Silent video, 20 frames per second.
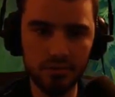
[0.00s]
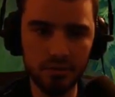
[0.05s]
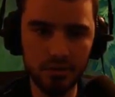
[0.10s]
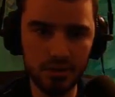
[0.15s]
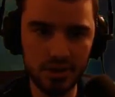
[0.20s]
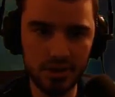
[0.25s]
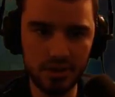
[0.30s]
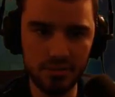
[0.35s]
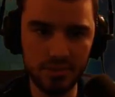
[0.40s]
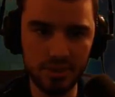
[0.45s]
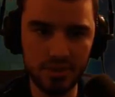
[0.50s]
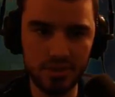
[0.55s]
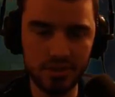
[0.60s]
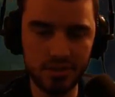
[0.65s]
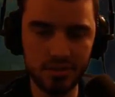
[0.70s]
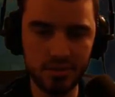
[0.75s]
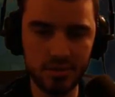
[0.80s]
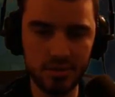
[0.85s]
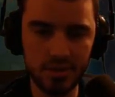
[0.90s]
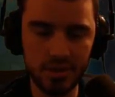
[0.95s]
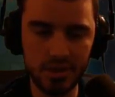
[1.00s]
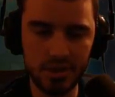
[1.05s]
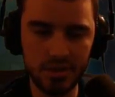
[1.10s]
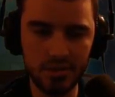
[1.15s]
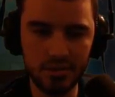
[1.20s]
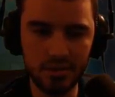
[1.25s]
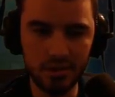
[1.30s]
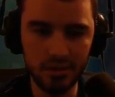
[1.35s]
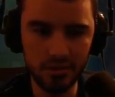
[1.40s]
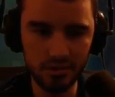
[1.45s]
Because the minions will walk
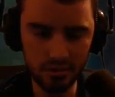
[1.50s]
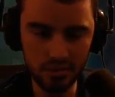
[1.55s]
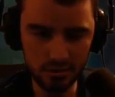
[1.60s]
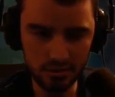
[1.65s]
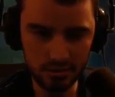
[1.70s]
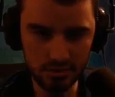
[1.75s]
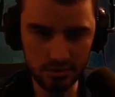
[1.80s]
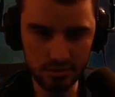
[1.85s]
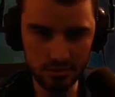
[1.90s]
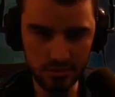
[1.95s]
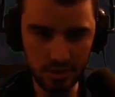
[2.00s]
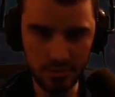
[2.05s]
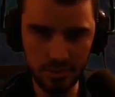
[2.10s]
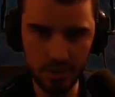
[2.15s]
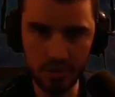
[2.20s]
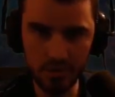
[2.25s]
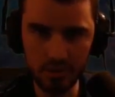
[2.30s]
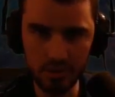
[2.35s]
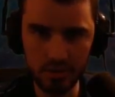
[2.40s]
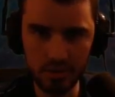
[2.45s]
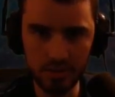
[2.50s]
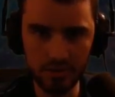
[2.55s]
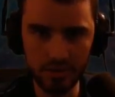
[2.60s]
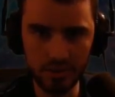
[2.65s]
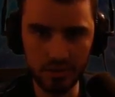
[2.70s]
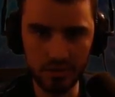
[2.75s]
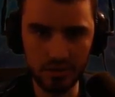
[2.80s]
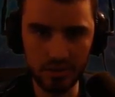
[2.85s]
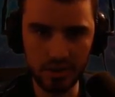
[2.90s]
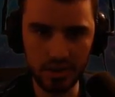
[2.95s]
into it. Maybe. There we
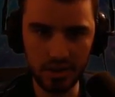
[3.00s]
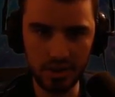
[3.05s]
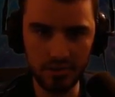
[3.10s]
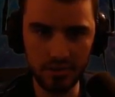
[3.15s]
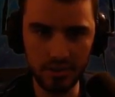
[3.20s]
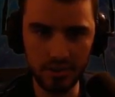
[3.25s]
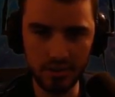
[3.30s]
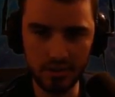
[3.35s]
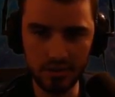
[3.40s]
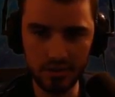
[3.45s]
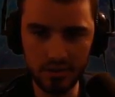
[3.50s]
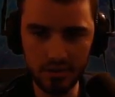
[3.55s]
go. I got one.